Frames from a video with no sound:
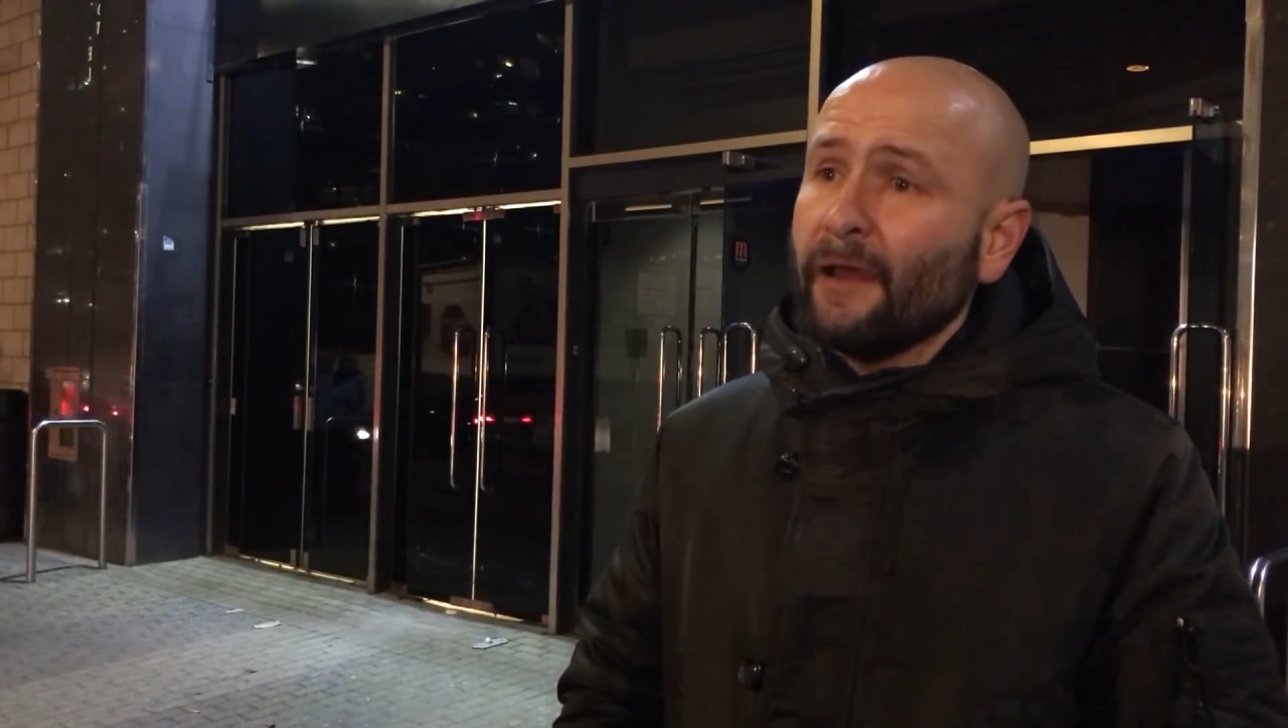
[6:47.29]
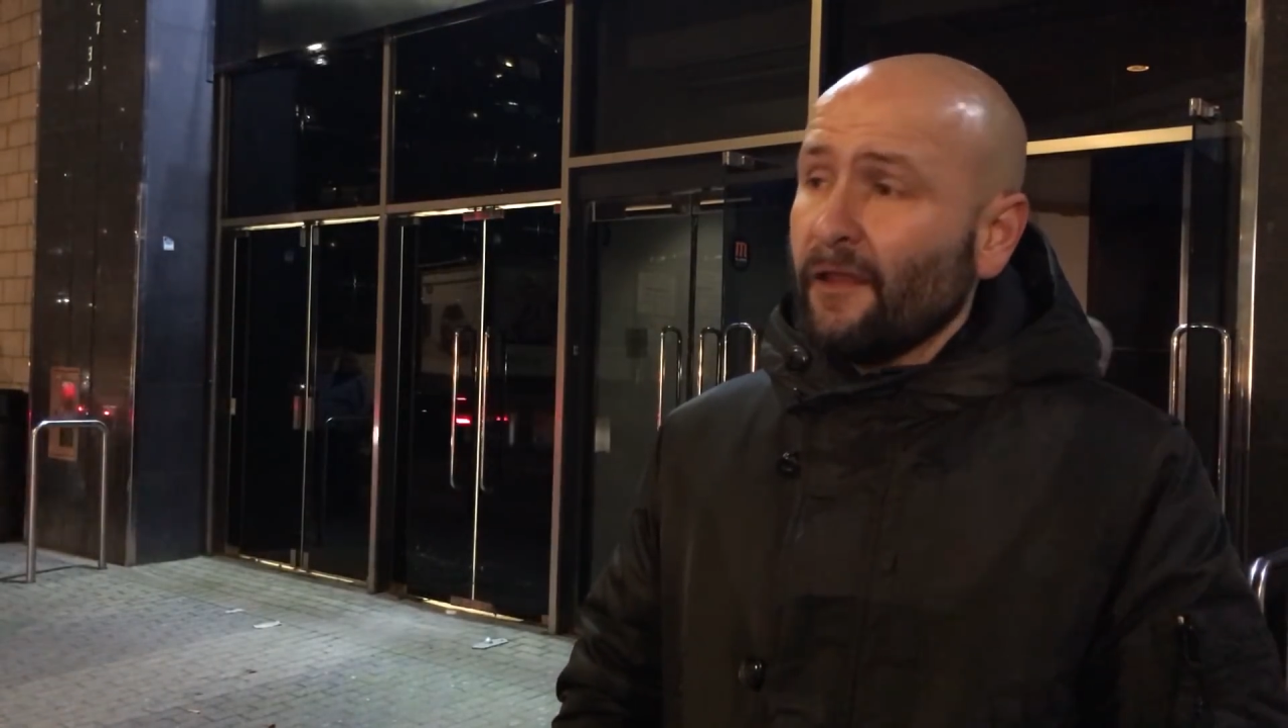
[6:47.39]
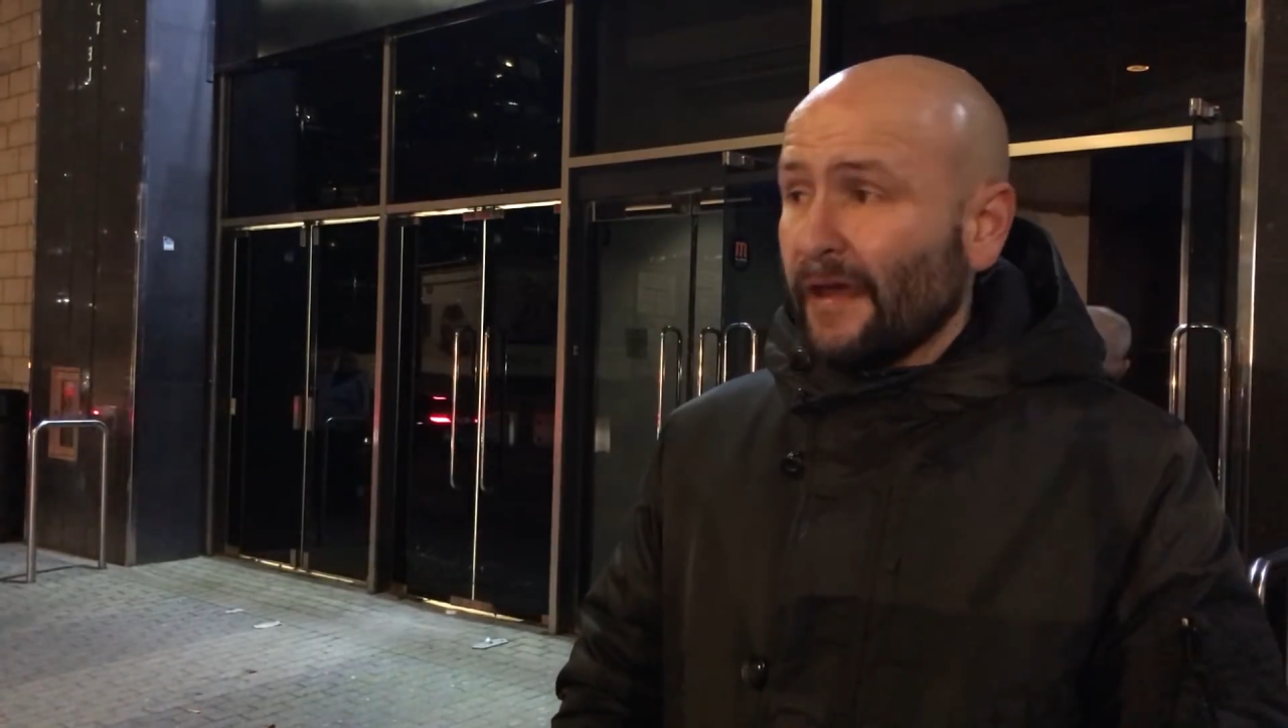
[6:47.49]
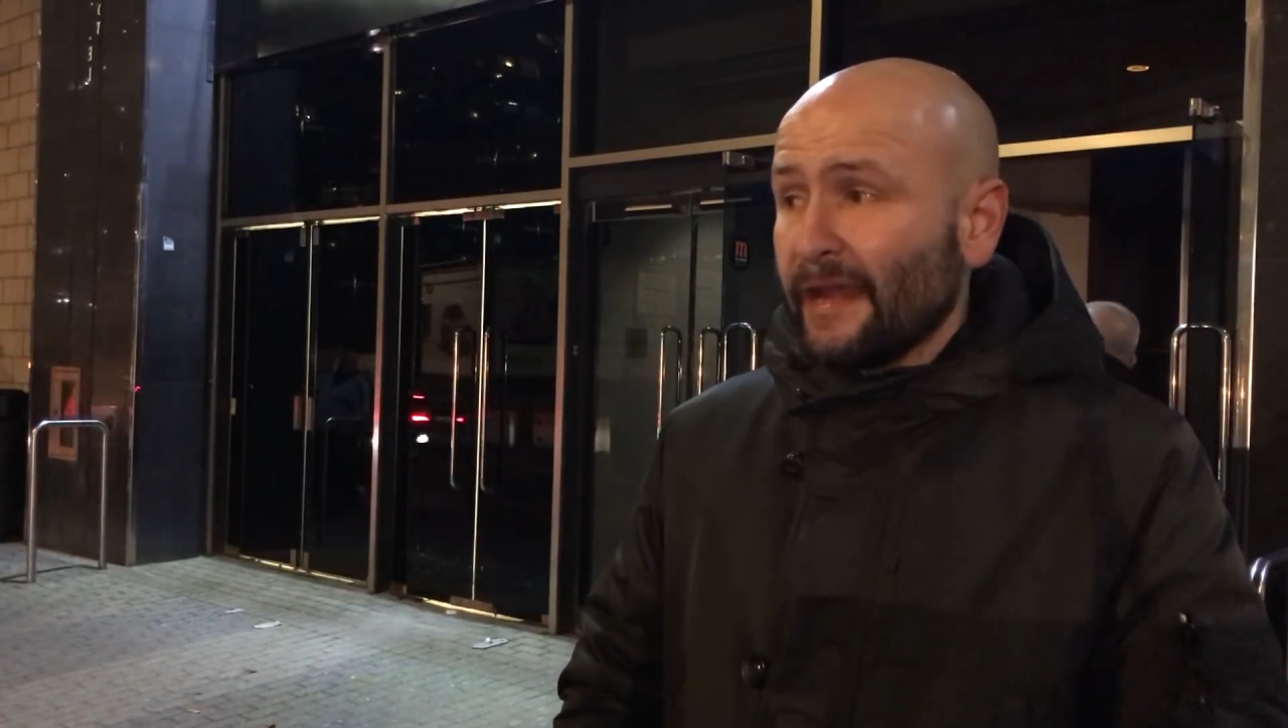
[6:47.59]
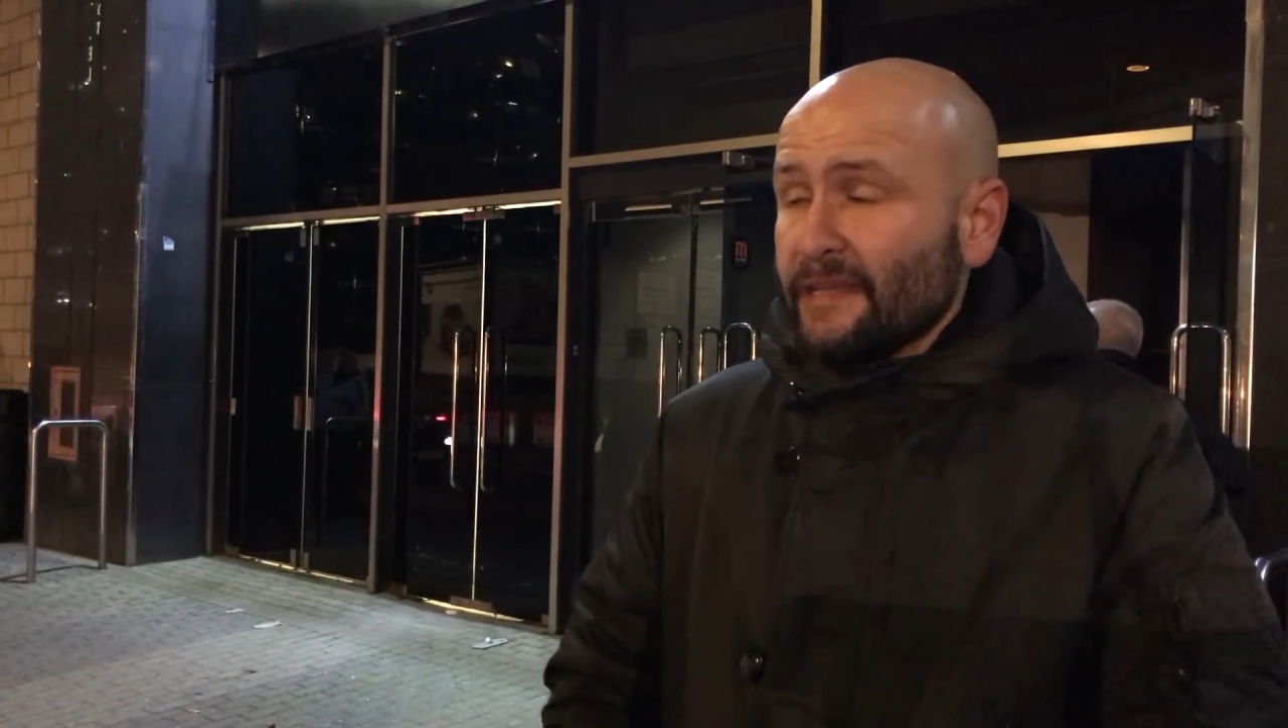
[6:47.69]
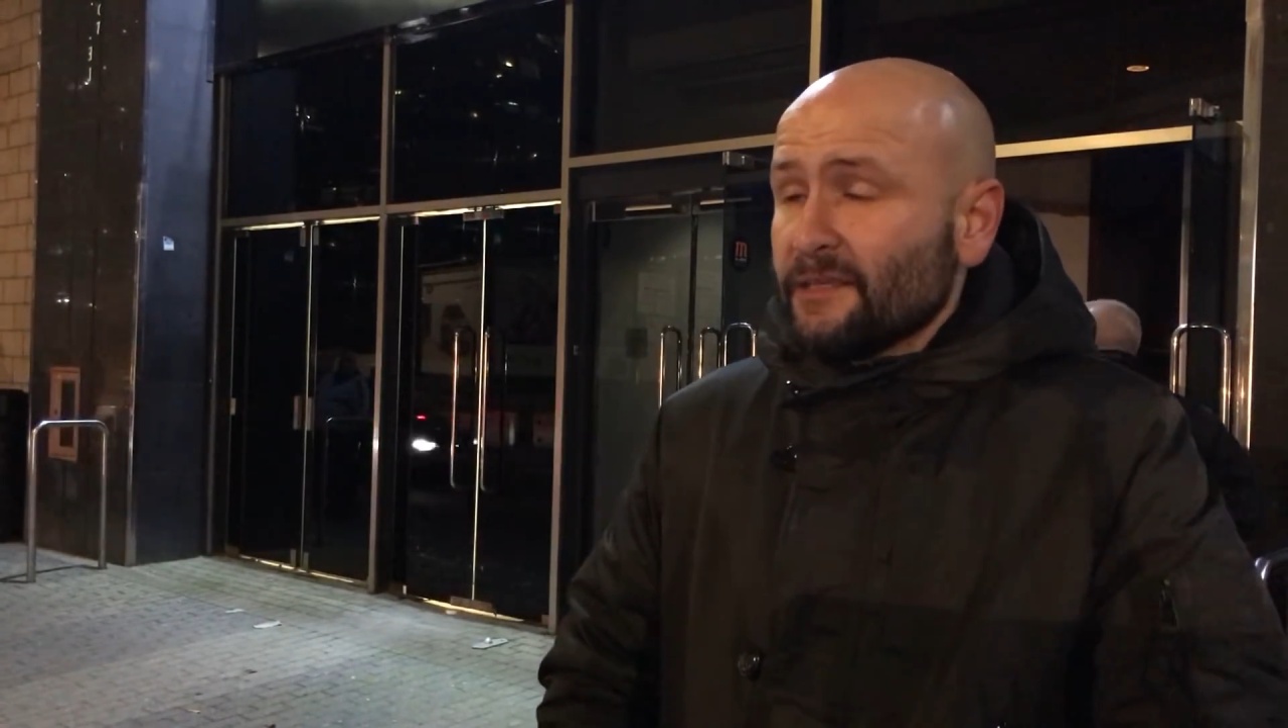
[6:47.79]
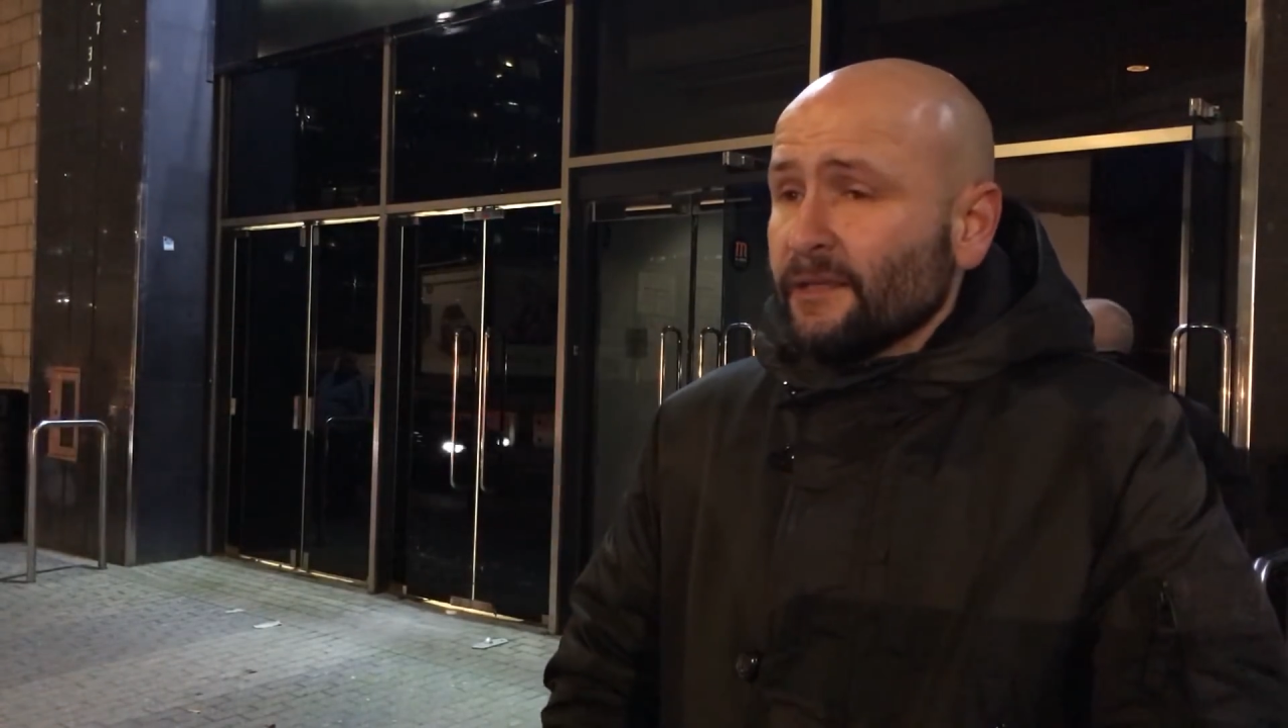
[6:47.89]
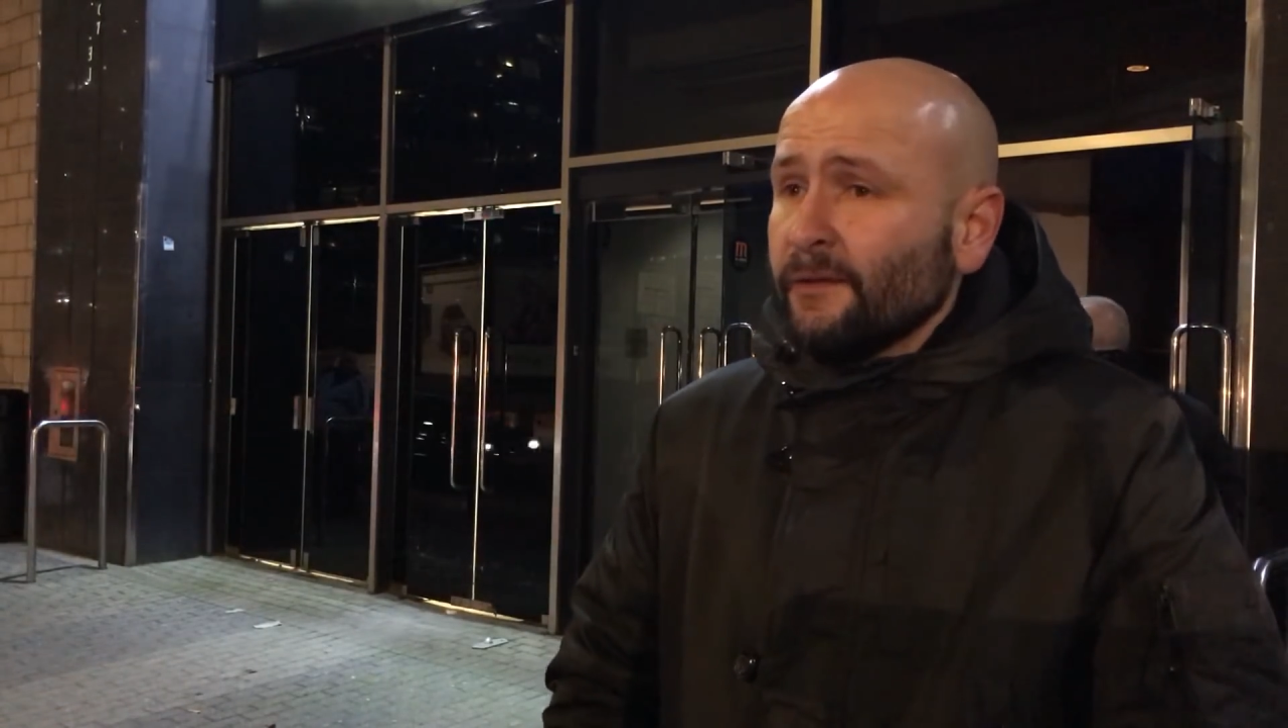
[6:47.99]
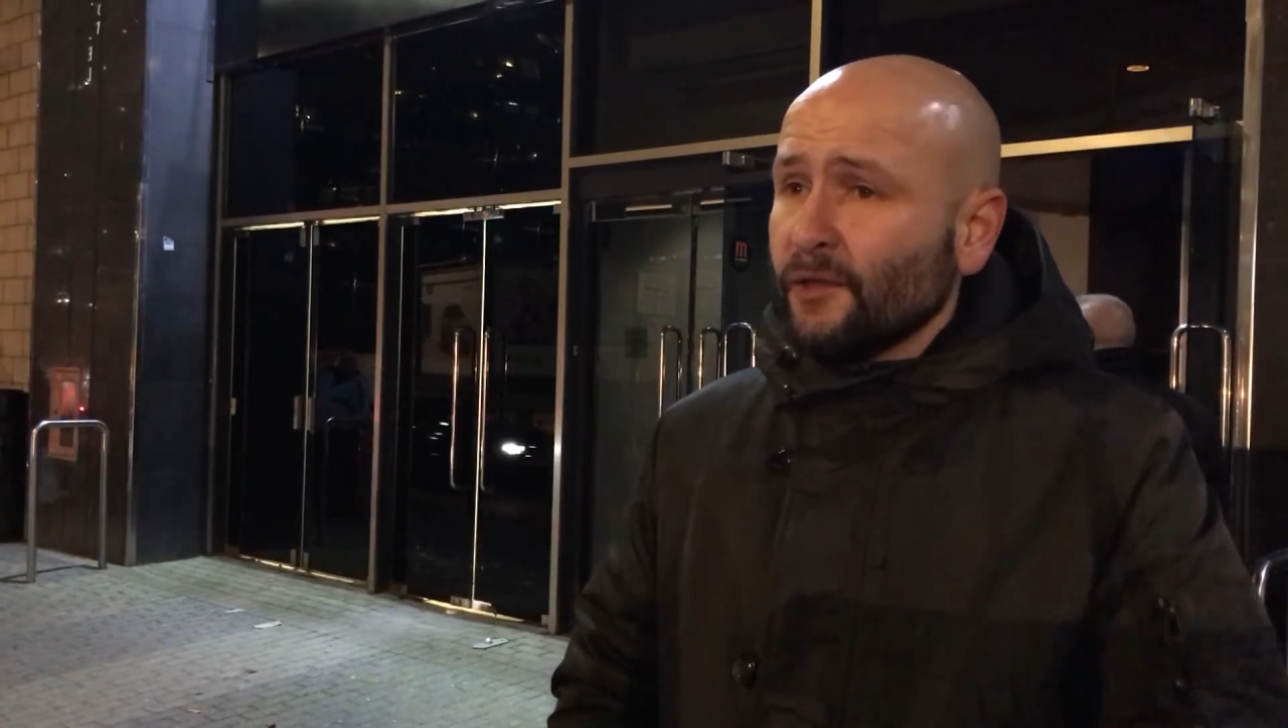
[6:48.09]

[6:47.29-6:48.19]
and that is